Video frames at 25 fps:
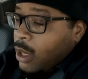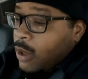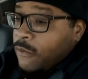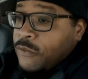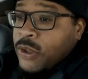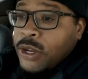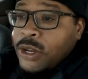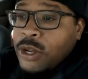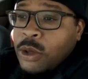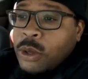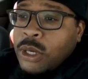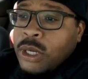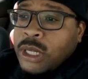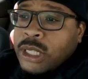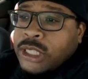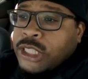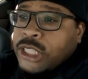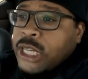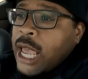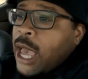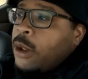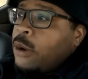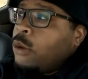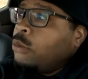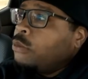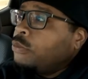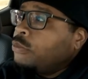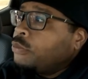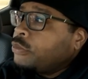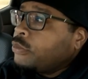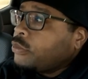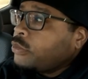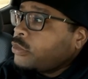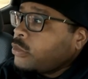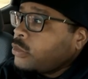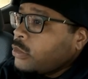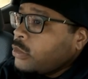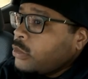if you're new to the channel
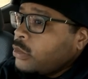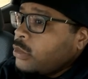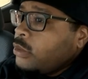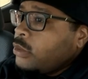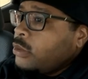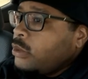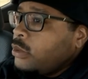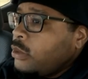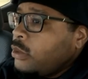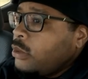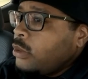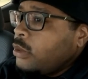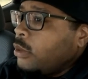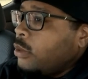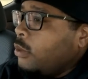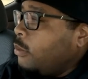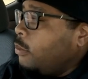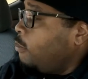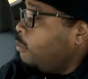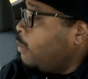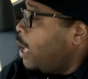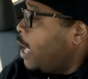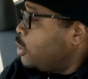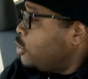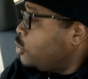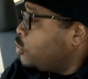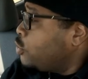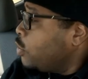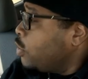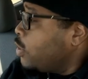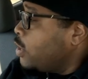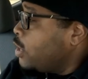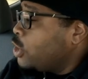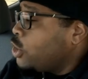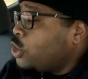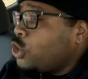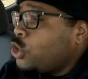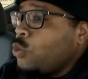make sure
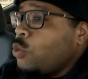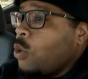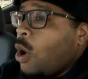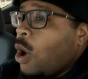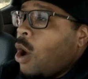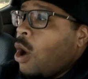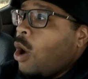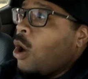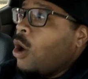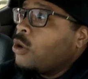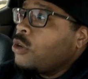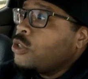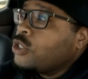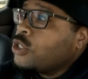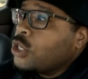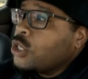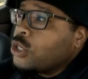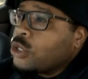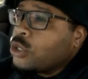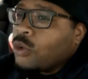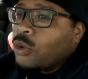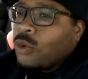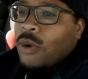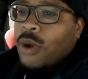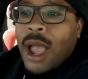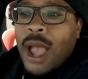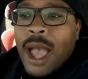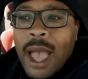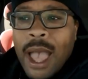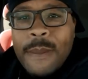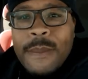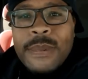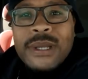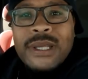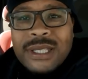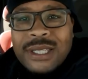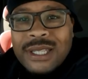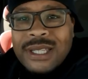that you are
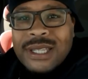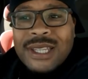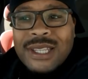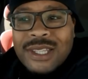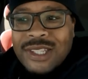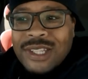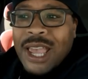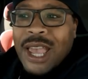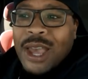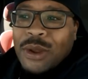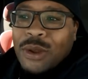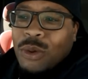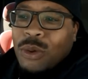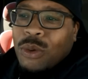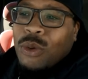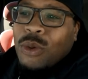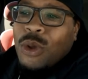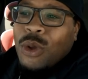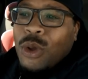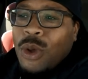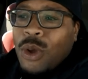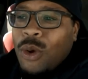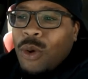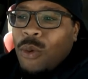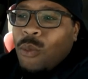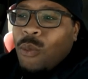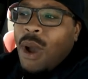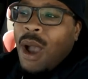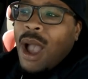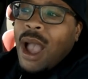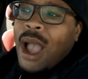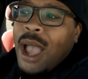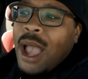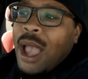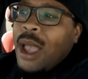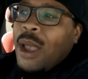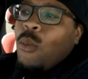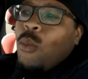subscribing to the channel
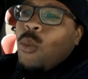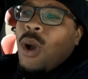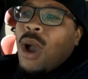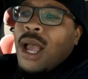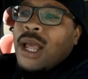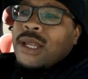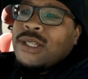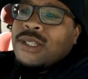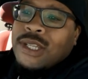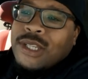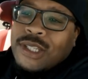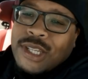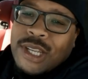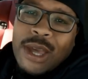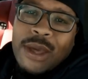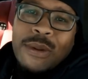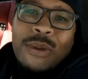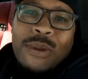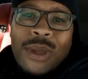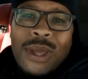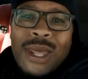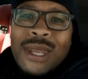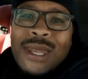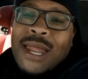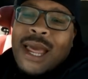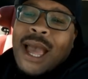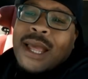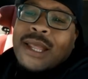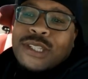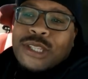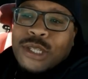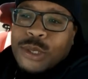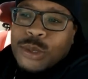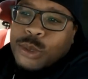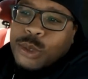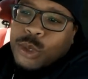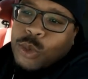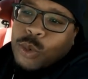why watch the channel and not
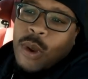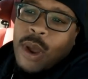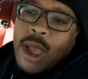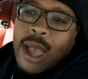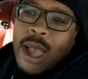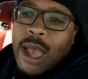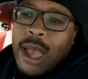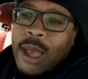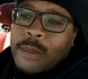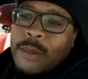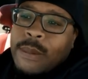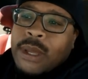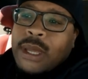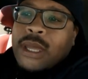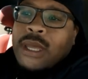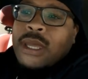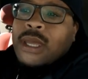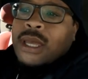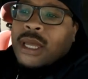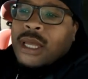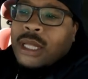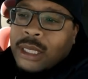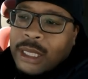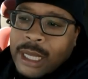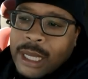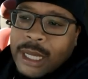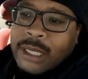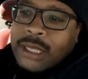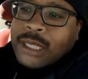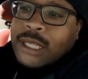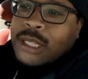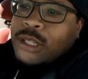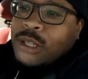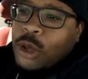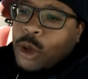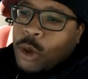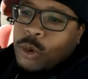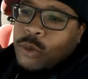subscribe click
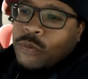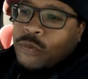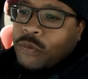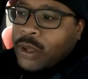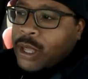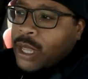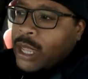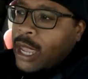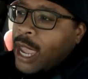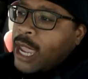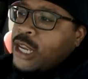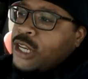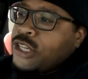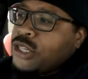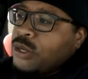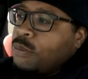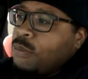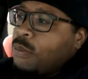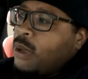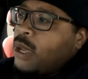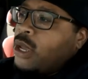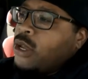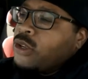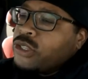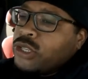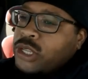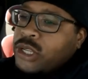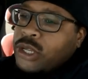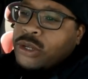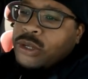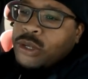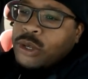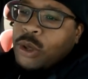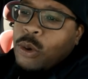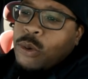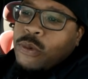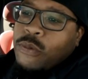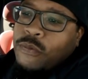the notification bell so you're
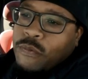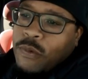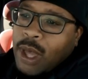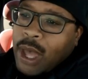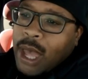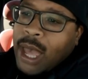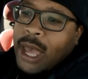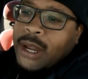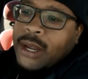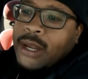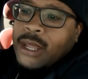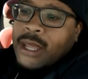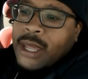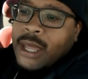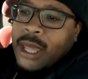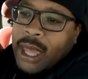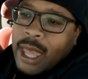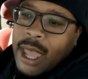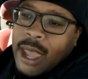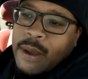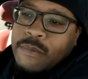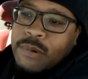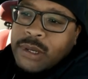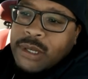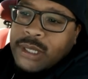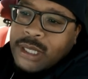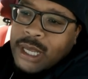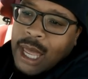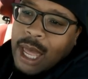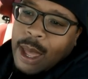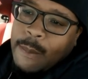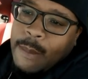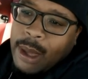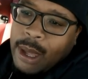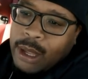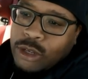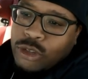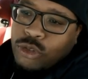notified every
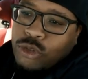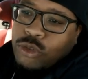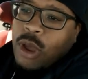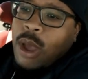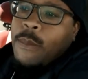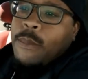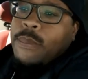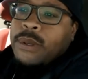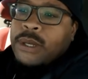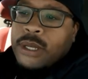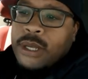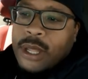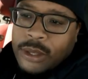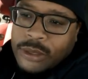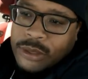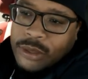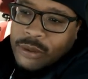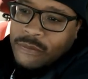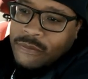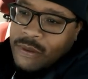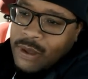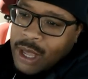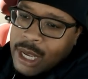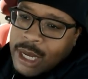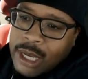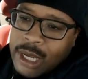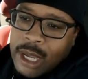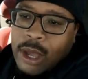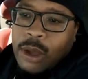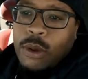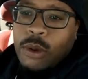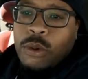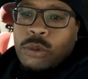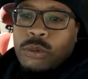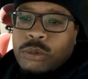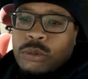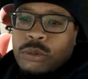time i drop another video